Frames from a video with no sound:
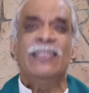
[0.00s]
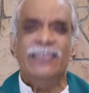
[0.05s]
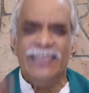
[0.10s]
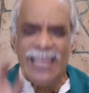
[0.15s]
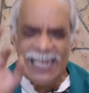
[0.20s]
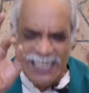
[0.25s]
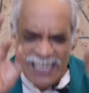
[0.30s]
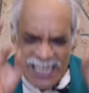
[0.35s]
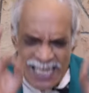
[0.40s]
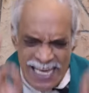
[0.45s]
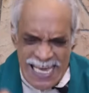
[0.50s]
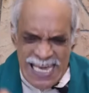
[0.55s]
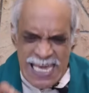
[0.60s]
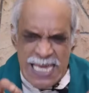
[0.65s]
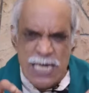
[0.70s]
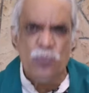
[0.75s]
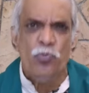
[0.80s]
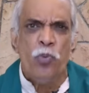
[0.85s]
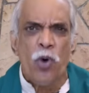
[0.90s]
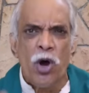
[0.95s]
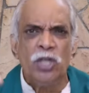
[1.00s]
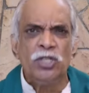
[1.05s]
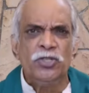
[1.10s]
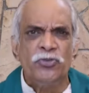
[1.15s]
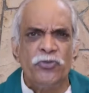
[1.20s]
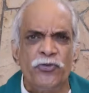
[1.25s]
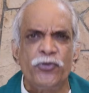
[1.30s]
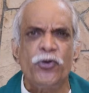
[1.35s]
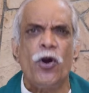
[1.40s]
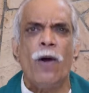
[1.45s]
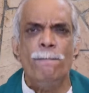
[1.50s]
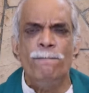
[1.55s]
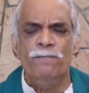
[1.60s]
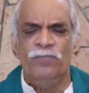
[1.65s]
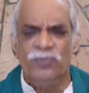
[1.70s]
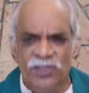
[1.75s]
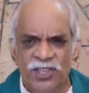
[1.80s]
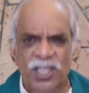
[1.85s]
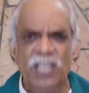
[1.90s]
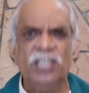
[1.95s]
that he was
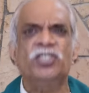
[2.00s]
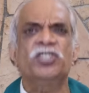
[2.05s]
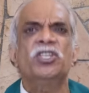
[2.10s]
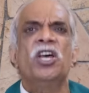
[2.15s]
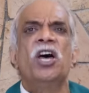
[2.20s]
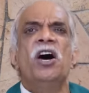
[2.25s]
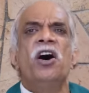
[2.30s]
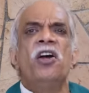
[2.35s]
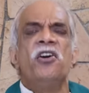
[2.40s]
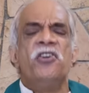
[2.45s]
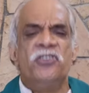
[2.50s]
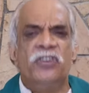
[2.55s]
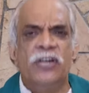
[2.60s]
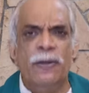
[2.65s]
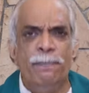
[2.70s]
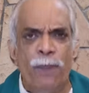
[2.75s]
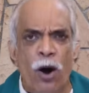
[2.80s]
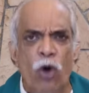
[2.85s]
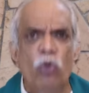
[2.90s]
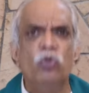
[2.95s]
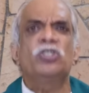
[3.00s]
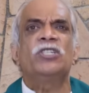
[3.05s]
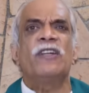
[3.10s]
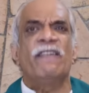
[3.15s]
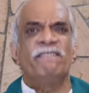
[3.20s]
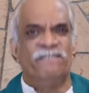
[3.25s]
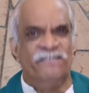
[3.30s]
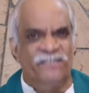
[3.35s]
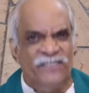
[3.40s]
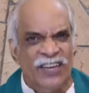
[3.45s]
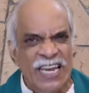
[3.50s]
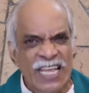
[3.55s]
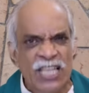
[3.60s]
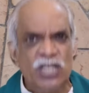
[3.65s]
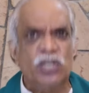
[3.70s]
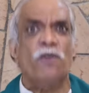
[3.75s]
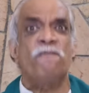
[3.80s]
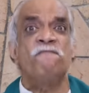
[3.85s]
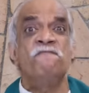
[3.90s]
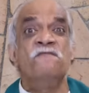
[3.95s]
from this remote
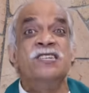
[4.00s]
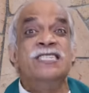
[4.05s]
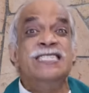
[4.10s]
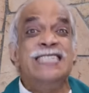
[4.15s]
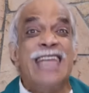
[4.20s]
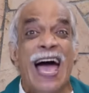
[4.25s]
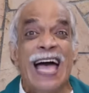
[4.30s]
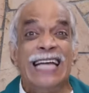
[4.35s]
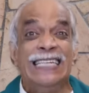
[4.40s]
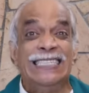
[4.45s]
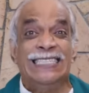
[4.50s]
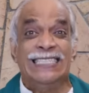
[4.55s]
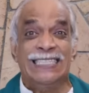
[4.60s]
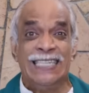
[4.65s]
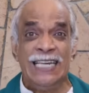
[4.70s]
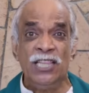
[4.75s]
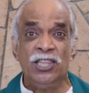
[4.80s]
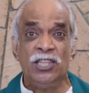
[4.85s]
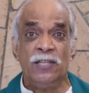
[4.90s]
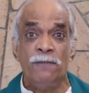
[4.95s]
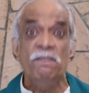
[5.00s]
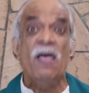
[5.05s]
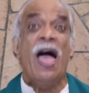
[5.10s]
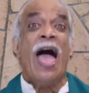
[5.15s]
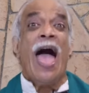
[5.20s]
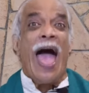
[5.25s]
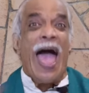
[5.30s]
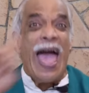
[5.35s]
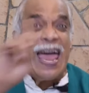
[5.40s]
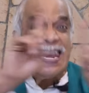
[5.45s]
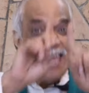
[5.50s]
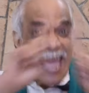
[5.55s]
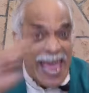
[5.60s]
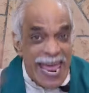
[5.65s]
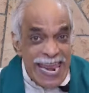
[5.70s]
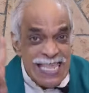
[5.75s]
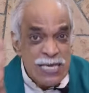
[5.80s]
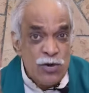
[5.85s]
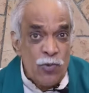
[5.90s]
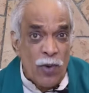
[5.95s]
village of Nazareth, and
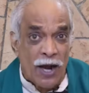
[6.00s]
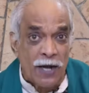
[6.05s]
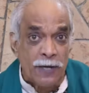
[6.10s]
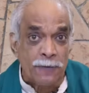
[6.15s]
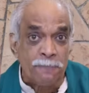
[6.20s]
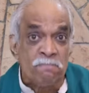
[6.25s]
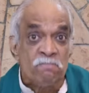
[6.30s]
anyone